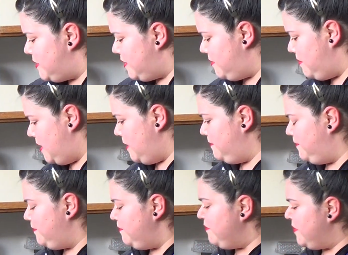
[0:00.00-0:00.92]
into the meat.
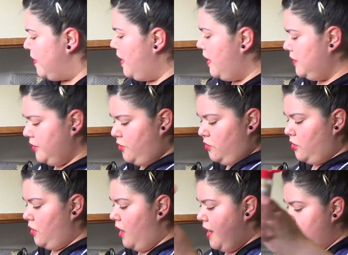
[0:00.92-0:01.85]
A
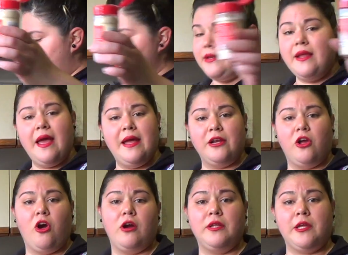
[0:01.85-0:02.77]
little onion and
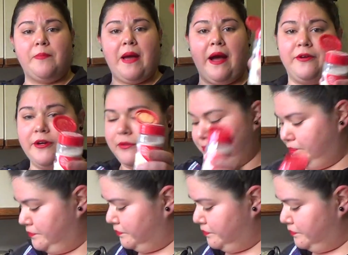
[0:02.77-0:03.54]
garlic powder.